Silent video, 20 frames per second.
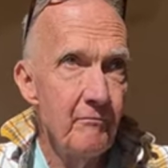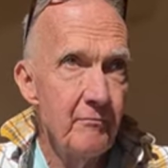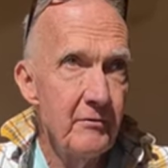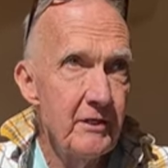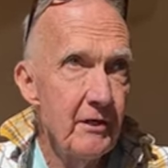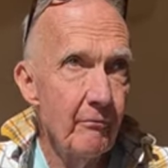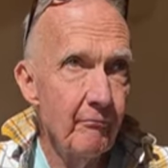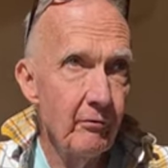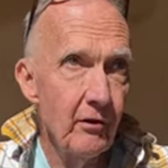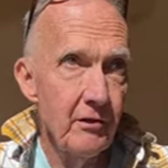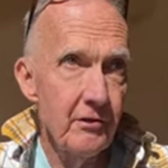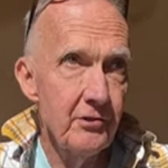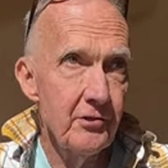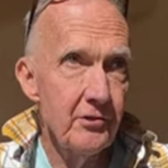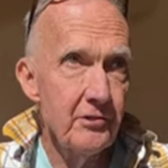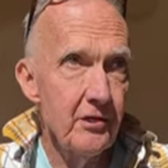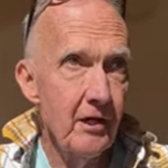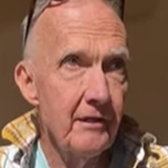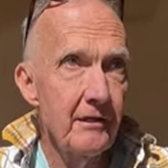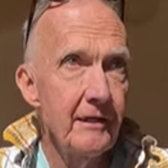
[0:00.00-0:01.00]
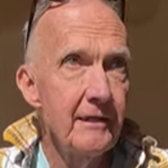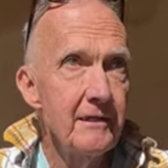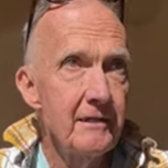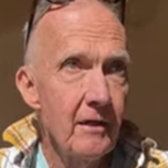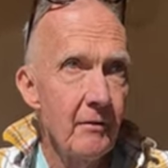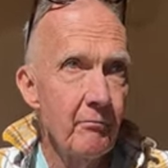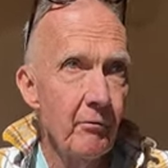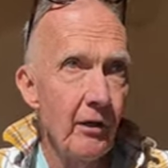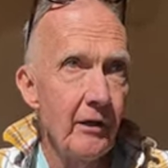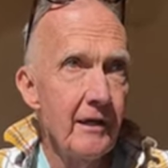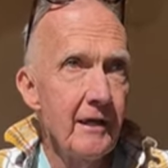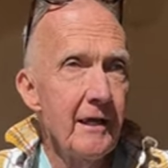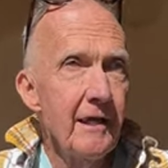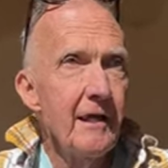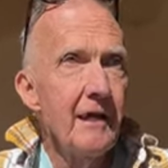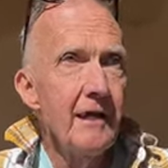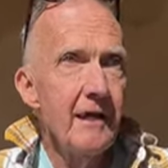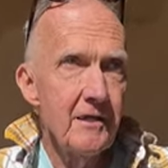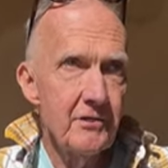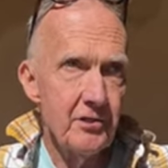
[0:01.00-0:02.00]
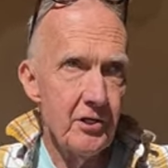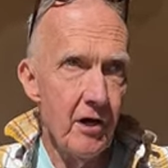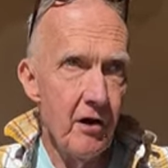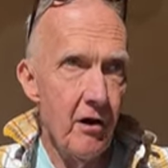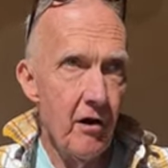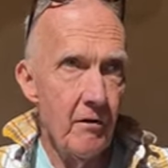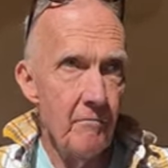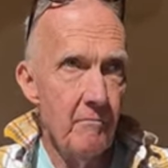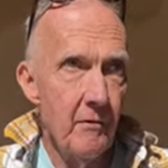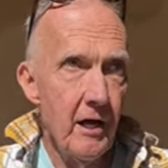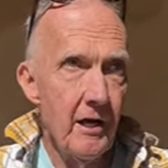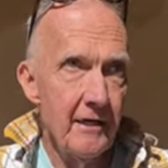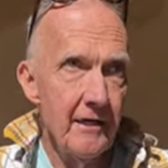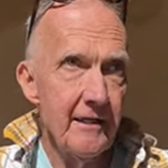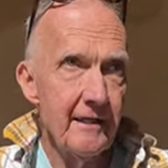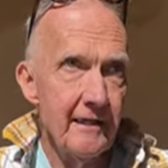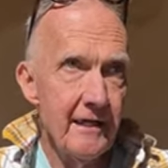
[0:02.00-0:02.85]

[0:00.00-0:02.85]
different, subtly different. It's a harmonic,